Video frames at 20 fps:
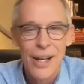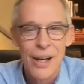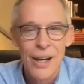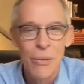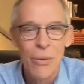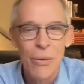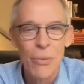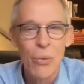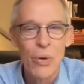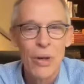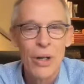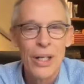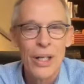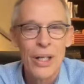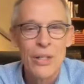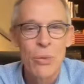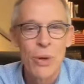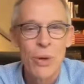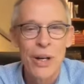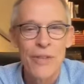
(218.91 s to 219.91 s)
we're
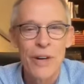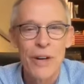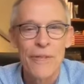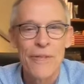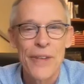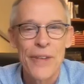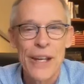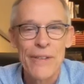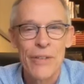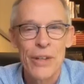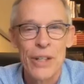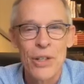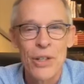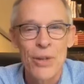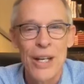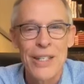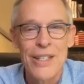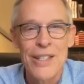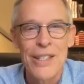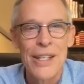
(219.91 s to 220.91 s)
it's one of our favorite
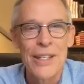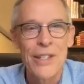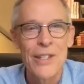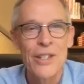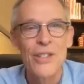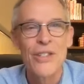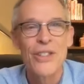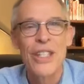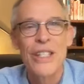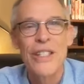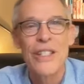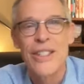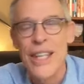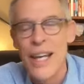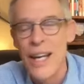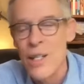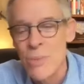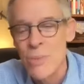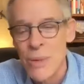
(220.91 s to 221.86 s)
translations these days.